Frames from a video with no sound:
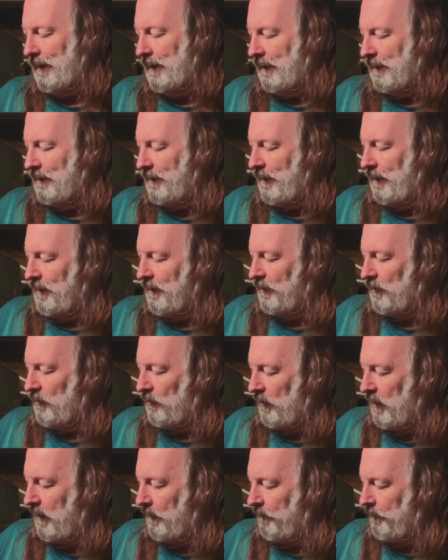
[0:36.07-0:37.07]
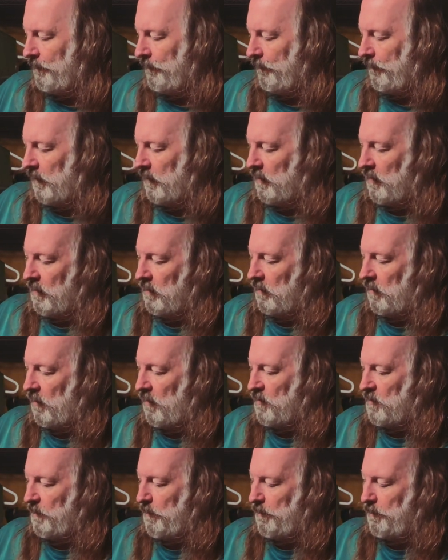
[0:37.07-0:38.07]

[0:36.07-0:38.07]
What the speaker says: It's got a strap. It's got a large